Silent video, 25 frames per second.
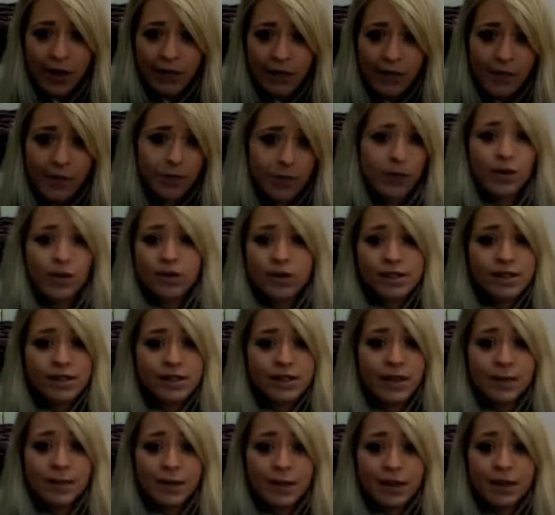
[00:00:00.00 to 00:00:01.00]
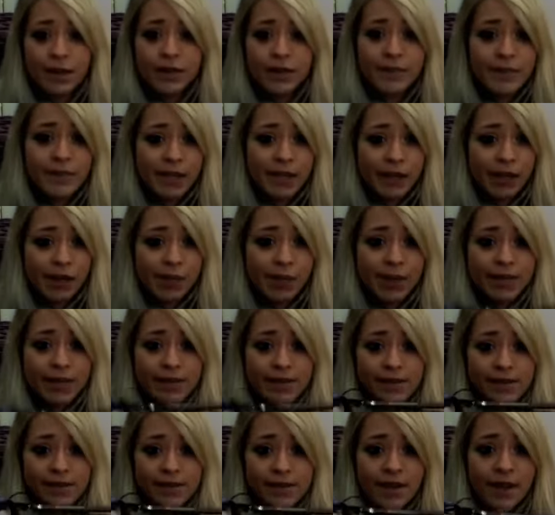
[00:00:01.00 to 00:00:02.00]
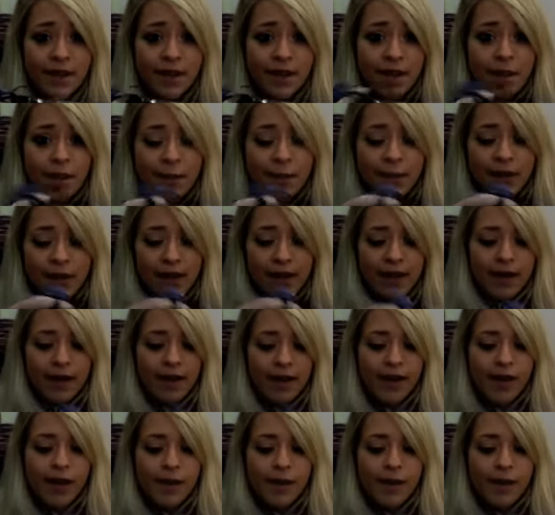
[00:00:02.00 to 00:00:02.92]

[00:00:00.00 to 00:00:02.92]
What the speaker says: If I'm not, just let me know in comments. But yeah,